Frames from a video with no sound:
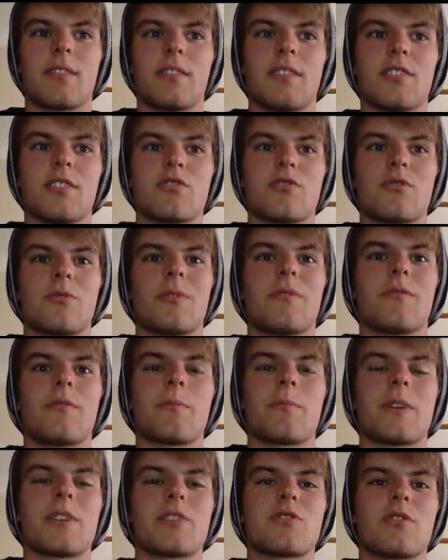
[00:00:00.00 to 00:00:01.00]
additional
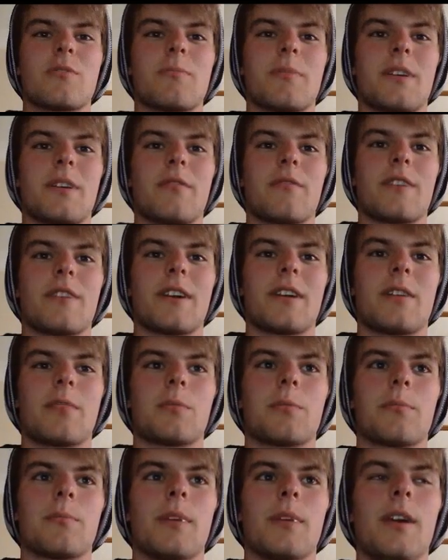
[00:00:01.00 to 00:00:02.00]
information about the
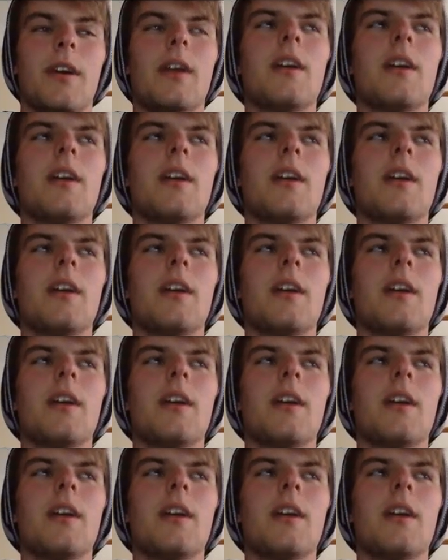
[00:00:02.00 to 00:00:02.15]
album.